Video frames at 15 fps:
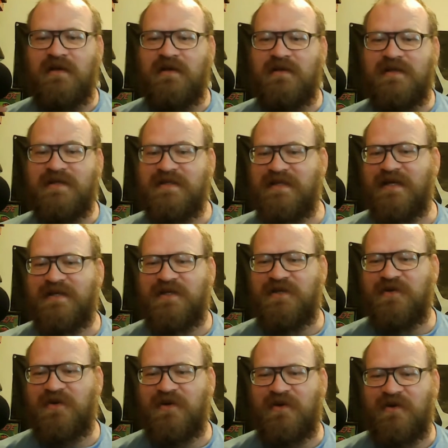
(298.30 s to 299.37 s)
Lizzie got to
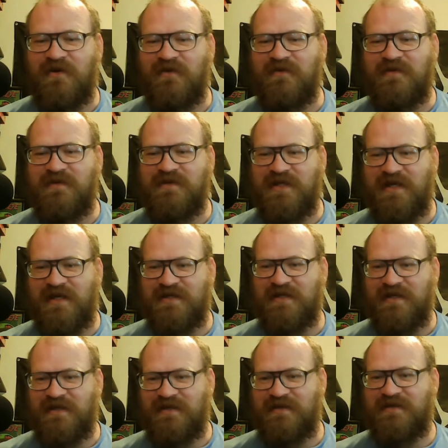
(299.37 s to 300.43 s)
do her own. She got
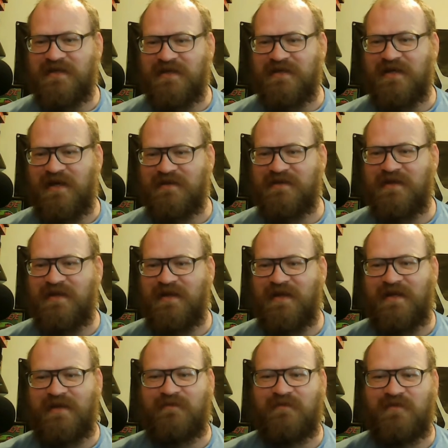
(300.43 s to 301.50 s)
to, to talk to the
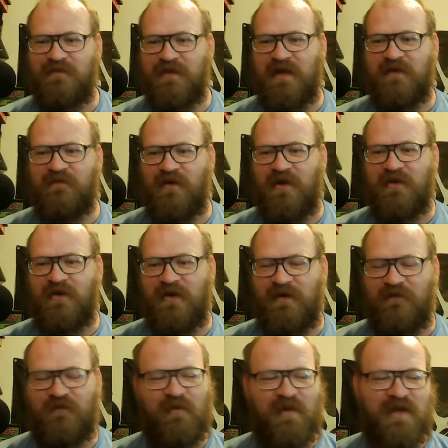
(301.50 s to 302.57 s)
lady and give all her
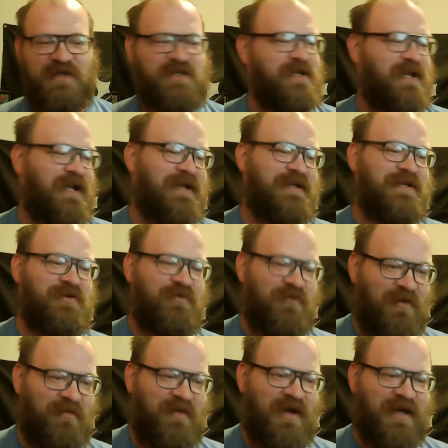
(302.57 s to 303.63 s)
information, and I got to do
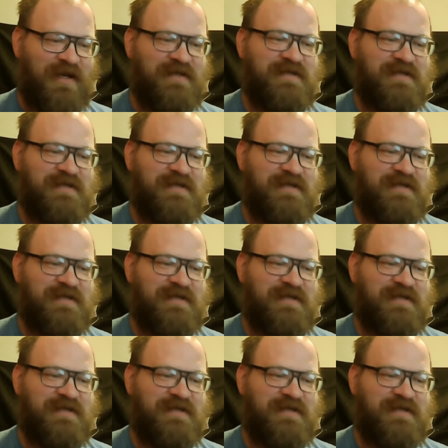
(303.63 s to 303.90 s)
all mine,